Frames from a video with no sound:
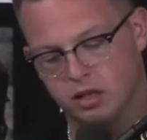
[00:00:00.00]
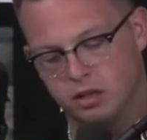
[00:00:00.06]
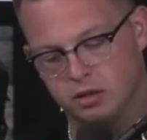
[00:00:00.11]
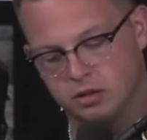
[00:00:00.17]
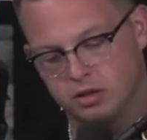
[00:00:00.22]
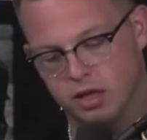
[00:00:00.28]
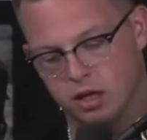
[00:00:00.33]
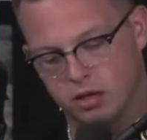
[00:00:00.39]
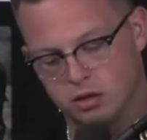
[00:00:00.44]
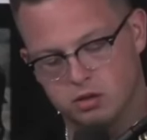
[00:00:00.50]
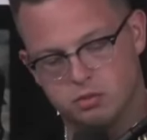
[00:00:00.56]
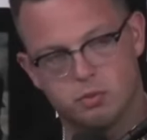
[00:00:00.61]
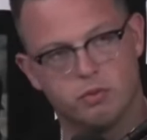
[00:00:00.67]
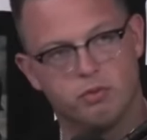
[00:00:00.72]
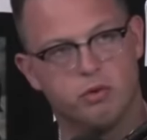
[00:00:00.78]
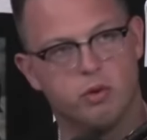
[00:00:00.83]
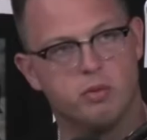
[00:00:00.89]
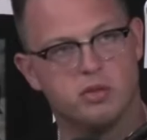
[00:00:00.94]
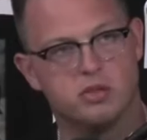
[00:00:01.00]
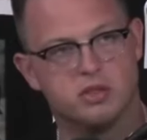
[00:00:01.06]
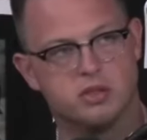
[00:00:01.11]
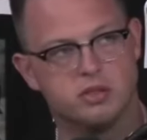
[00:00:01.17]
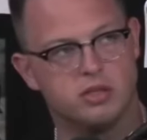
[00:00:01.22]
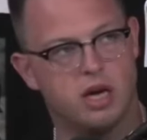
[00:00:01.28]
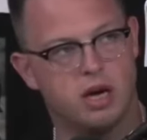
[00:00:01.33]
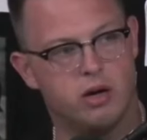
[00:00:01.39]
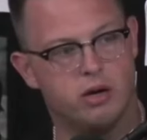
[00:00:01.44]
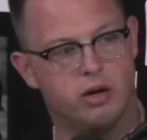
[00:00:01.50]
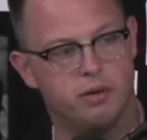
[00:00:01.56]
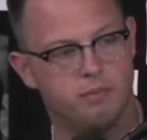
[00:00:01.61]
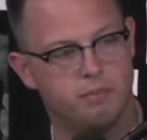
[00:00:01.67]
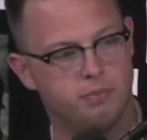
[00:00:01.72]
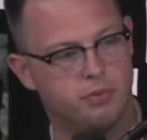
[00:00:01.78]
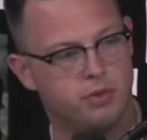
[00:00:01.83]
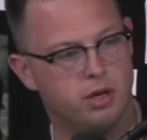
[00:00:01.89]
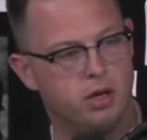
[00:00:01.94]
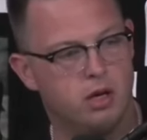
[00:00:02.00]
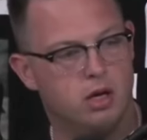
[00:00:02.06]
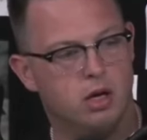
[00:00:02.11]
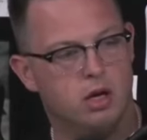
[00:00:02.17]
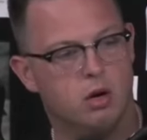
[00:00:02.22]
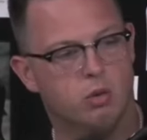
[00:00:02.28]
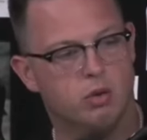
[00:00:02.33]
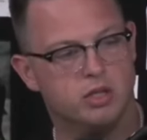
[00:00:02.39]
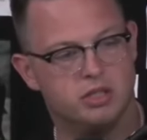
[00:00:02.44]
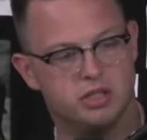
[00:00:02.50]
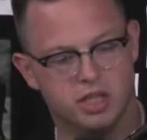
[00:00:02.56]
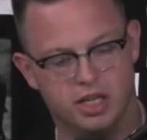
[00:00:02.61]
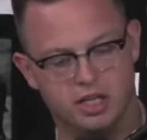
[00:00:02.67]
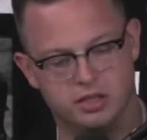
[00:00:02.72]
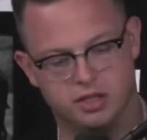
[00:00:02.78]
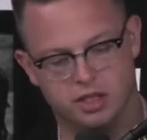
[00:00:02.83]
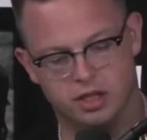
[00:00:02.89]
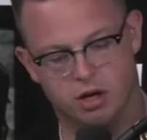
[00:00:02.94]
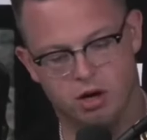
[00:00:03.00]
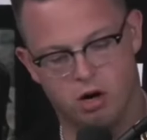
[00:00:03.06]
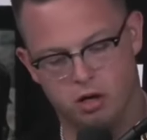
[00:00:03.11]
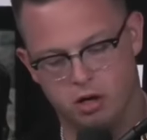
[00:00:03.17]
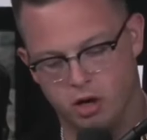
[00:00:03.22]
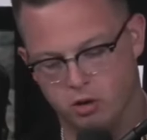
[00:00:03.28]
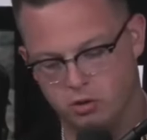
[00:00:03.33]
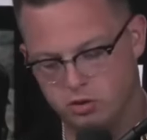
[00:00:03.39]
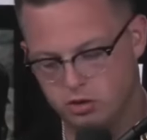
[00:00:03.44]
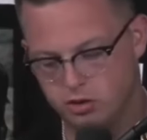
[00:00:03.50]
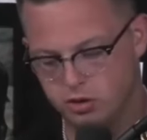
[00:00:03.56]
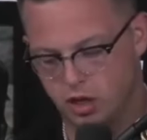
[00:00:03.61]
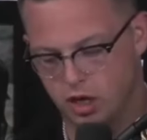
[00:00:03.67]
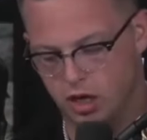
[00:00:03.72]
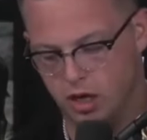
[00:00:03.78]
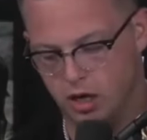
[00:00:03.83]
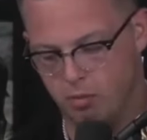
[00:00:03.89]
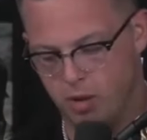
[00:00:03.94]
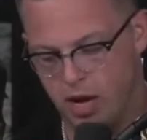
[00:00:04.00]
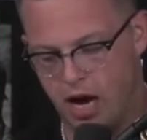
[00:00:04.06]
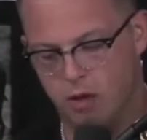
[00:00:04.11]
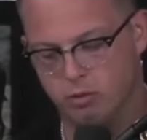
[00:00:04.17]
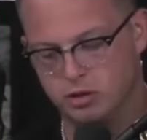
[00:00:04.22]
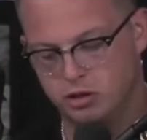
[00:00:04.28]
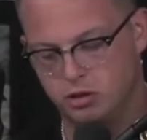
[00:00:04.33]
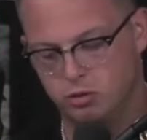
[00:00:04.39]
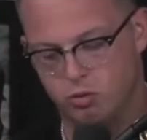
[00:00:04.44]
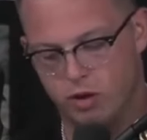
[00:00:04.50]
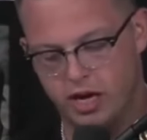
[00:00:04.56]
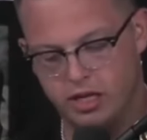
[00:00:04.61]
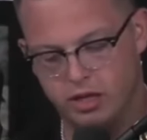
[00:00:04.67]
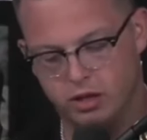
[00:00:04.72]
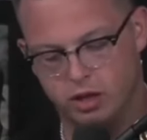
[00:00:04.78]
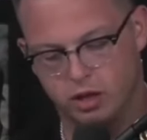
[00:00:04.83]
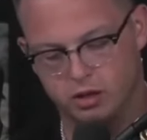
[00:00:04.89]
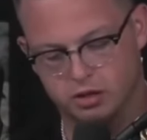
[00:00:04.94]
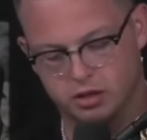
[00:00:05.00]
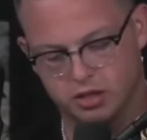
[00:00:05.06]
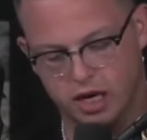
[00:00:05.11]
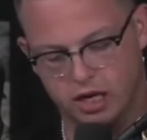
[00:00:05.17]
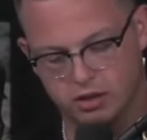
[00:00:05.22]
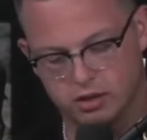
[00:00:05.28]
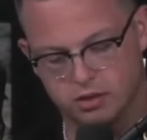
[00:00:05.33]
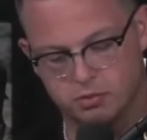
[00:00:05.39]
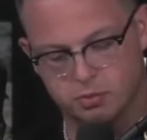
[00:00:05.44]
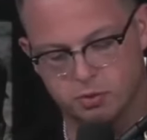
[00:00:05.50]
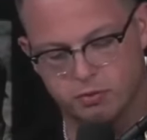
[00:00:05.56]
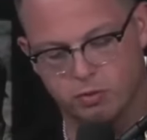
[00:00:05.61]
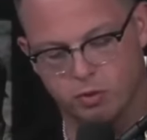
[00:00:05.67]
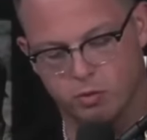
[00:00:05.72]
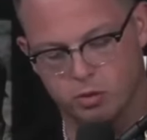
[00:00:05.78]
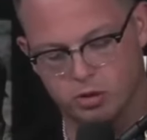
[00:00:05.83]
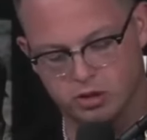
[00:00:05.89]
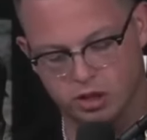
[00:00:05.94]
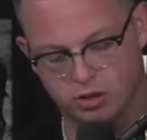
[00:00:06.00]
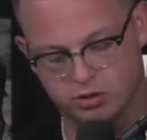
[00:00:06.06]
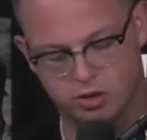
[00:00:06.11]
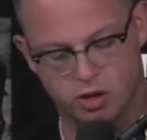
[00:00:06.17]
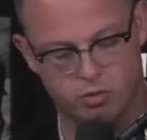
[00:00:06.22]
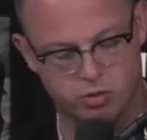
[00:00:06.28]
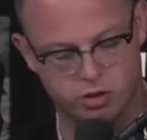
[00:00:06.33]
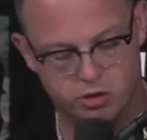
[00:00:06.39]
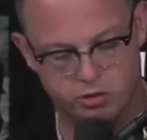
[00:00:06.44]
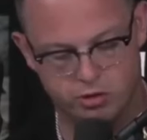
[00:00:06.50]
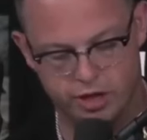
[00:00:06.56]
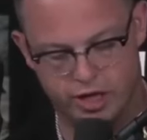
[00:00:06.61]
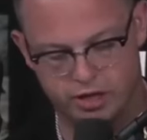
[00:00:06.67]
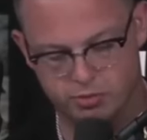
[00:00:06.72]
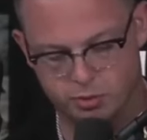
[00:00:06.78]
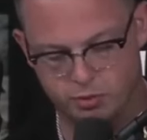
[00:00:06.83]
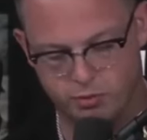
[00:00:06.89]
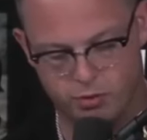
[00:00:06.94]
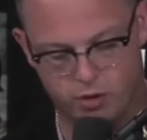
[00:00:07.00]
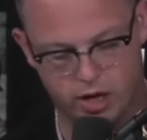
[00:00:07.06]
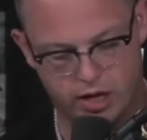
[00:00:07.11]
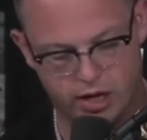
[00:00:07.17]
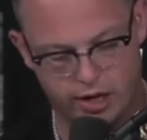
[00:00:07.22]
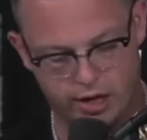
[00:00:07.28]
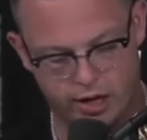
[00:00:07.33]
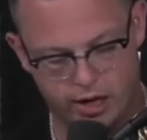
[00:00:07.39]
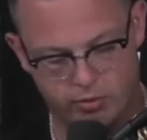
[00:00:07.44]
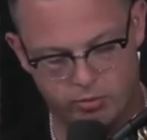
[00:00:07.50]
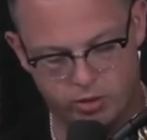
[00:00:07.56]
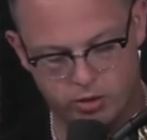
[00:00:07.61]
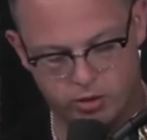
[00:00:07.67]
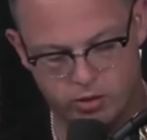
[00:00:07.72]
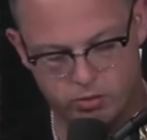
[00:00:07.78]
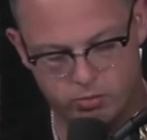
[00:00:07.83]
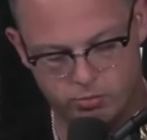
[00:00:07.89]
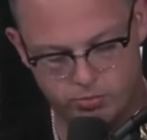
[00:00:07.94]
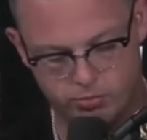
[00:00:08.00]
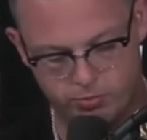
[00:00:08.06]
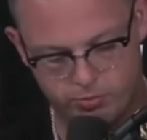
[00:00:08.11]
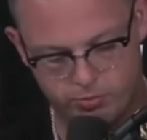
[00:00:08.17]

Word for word: to Gunnar Stockton's performance on Saturday, mm. which is in our notes. Um, how would you rate Gunnar Stockton's performance? I'll start with you guys before I kind of hammer it home.